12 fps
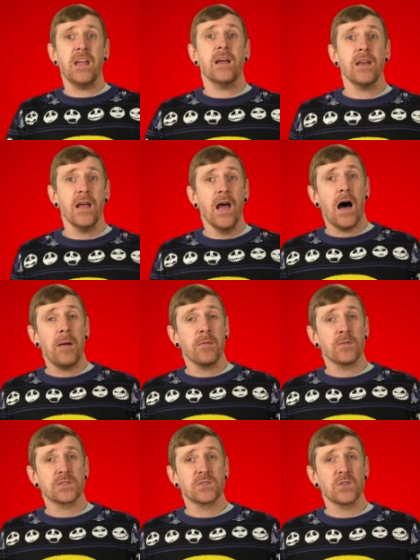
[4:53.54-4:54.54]
And I'm
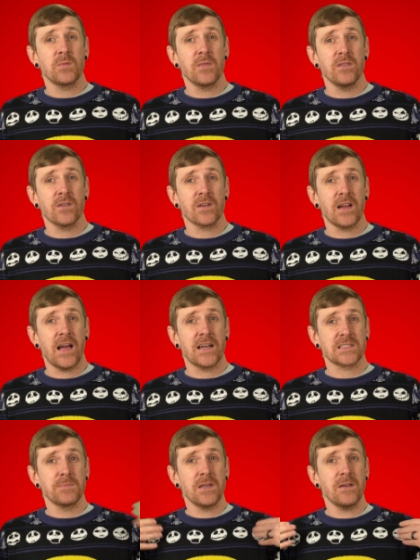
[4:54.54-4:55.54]
gonna assume that you're gonna
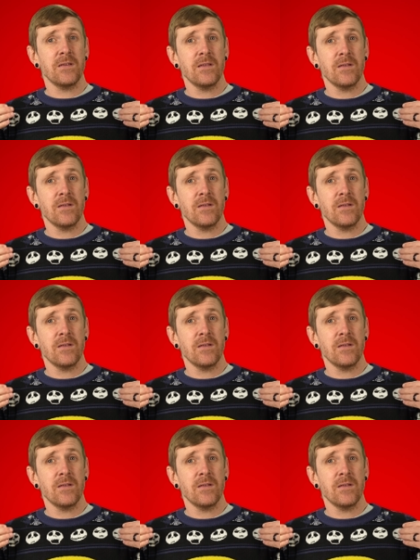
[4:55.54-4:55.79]
ask me,